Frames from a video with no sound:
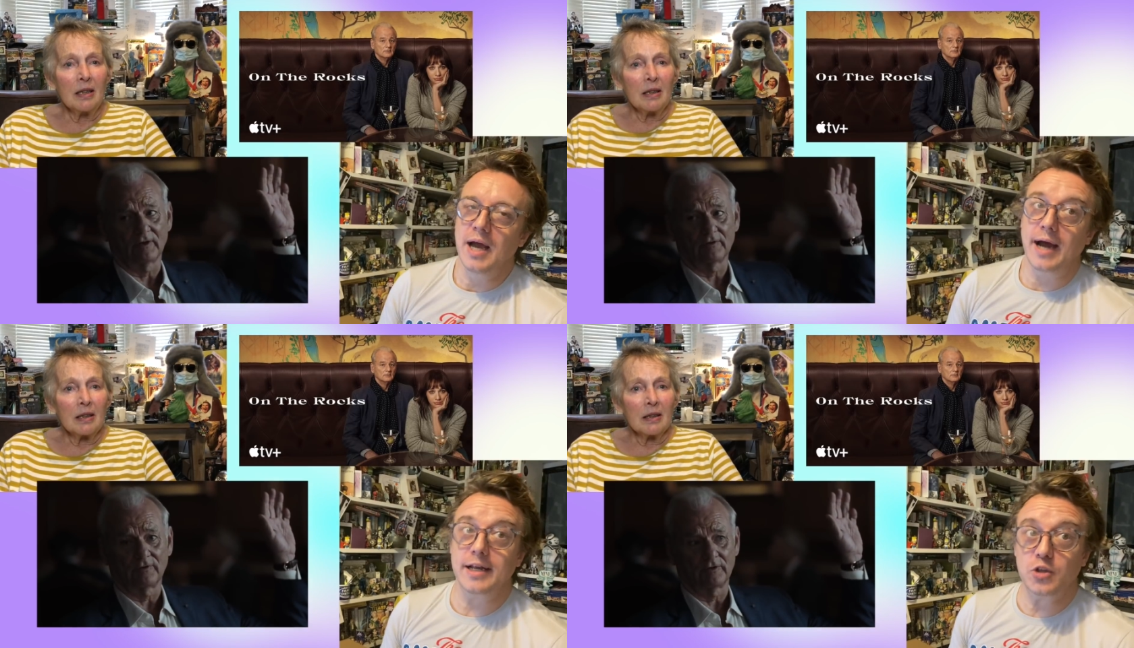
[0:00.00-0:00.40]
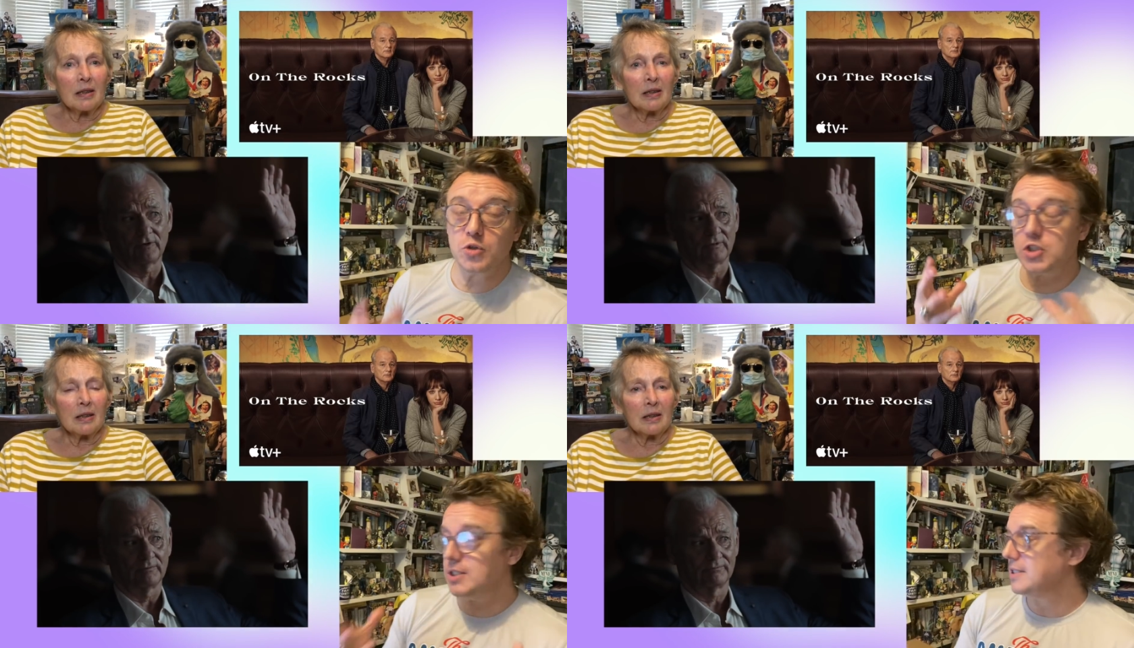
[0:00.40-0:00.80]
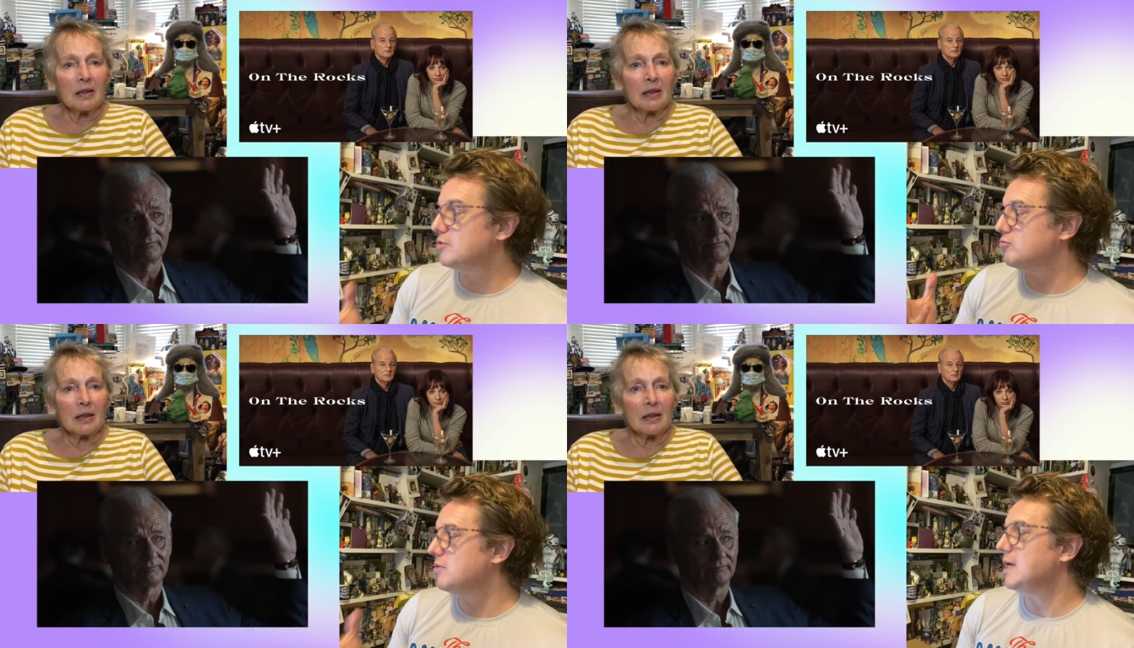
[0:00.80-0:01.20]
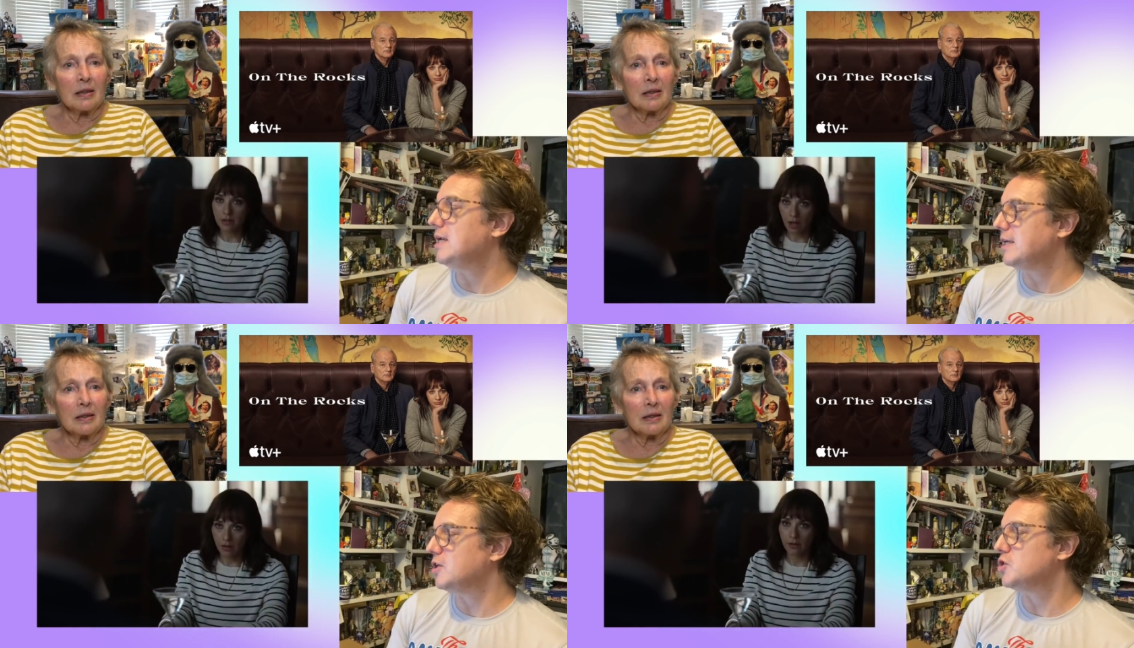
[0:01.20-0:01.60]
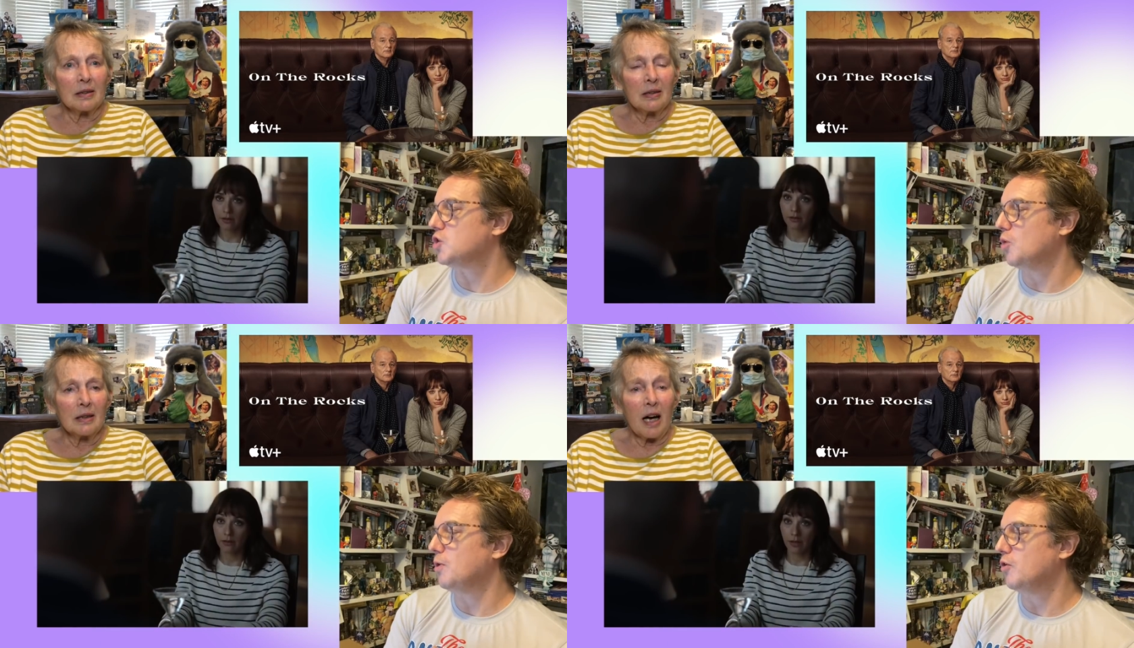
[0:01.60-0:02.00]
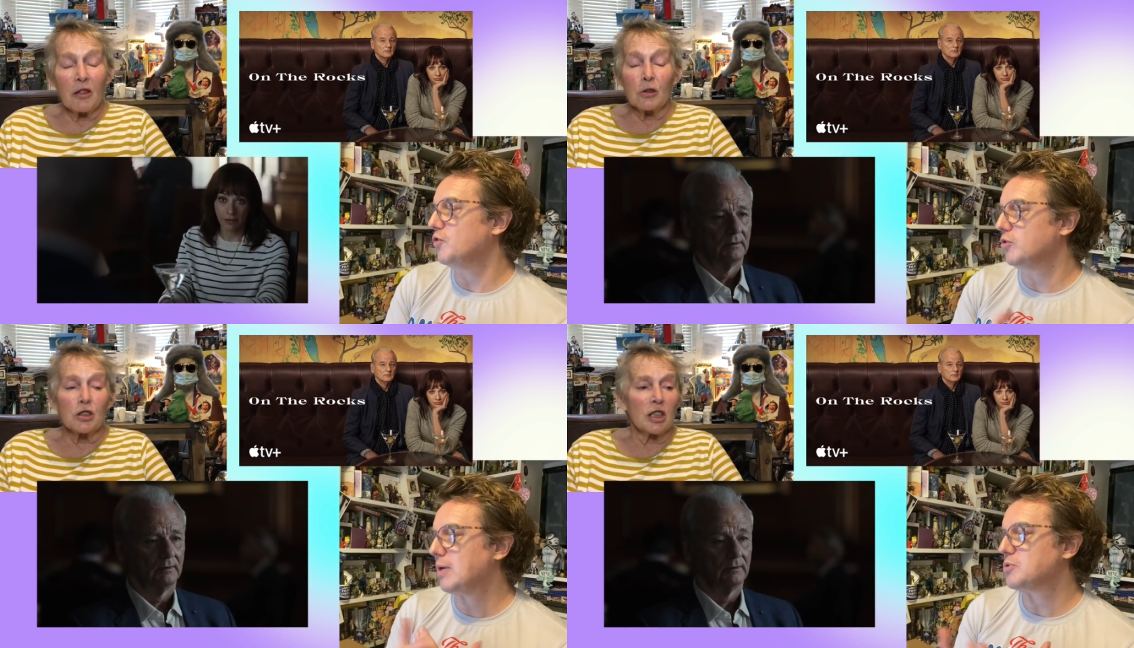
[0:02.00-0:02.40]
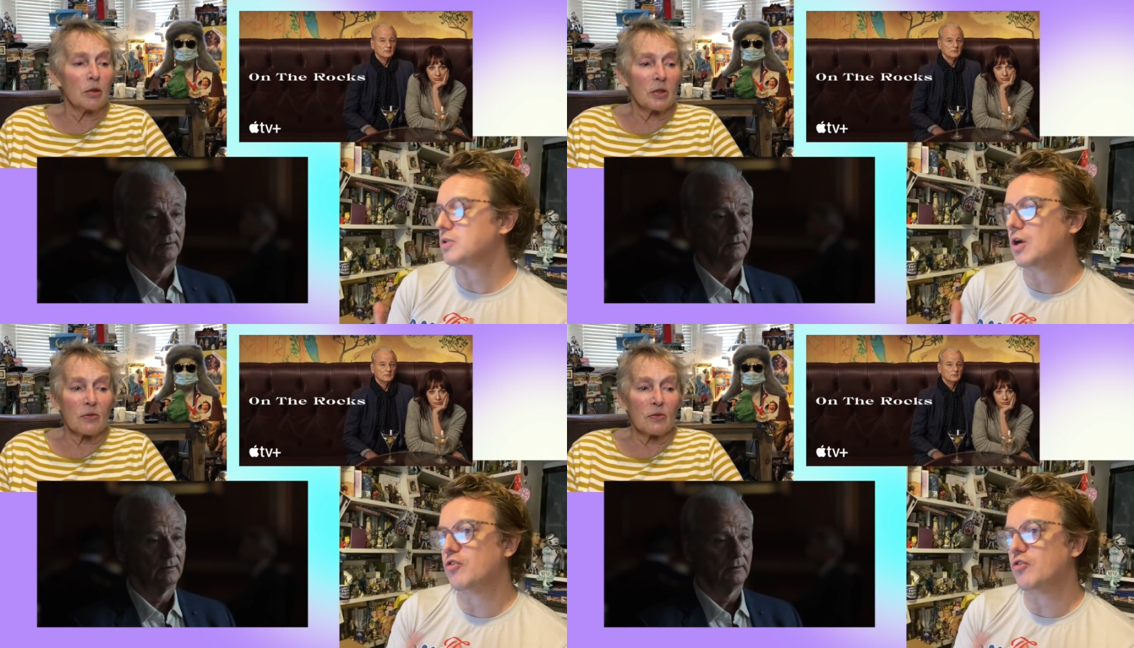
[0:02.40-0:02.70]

Speaker 1: and I thought she did a really good job of your of great.